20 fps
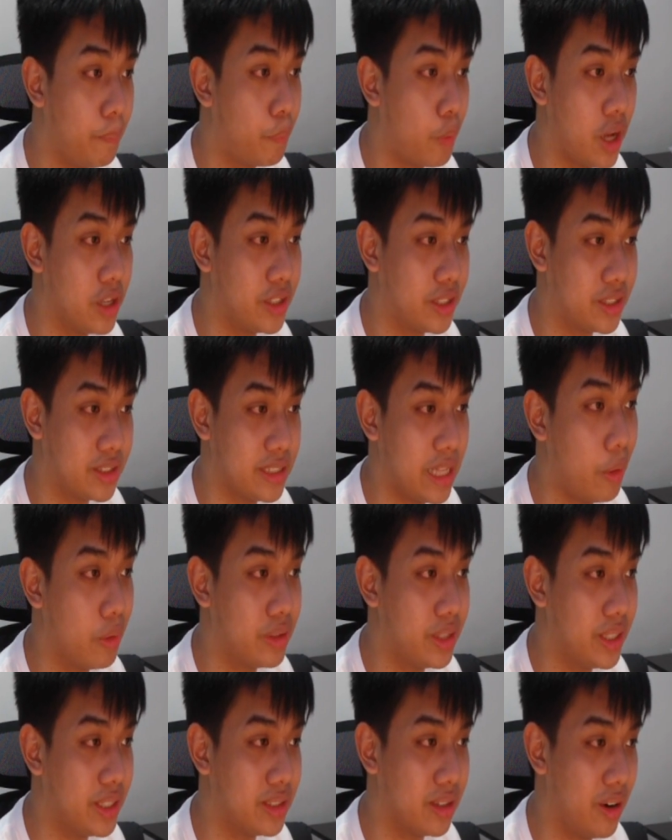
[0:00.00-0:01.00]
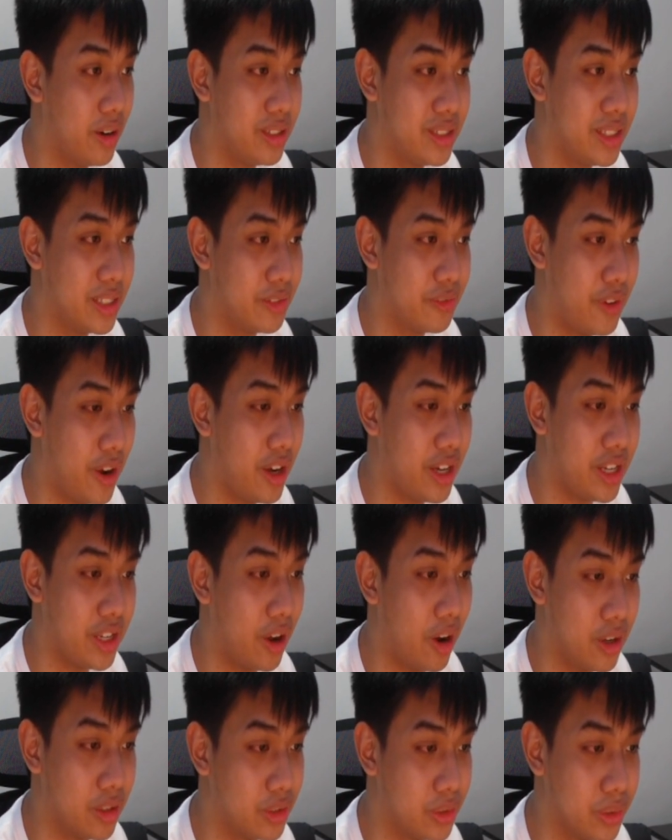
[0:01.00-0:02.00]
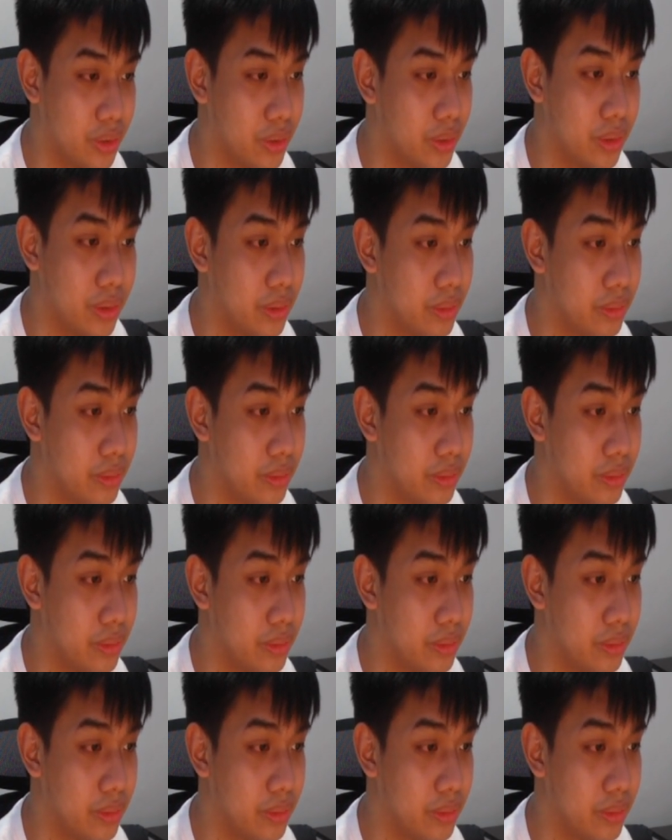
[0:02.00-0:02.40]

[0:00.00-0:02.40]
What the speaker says: projects nowadays are just very hard to